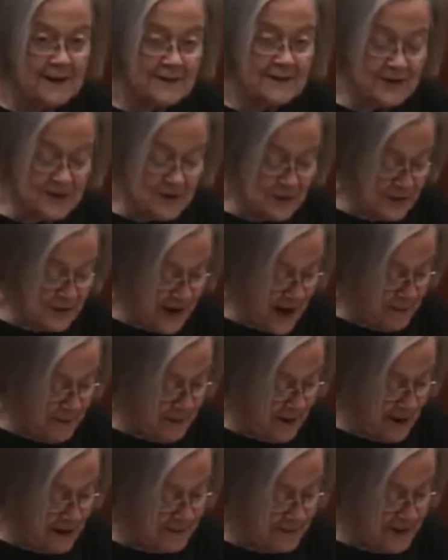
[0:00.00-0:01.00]
The UK
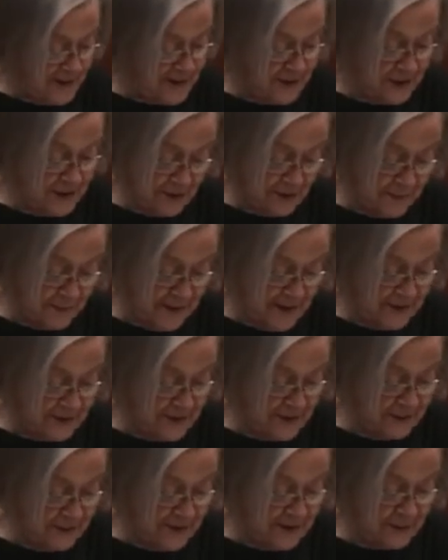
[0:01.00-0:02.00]
Parliament's European
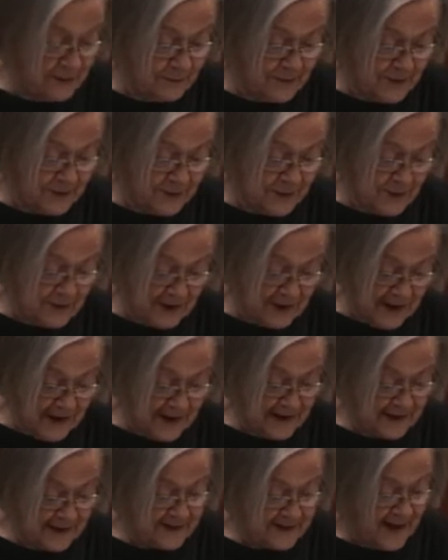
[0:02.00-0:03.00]
Union Withdrawal
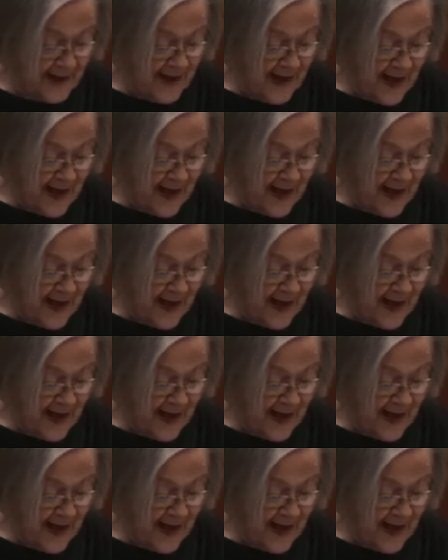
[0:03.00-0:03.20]
Act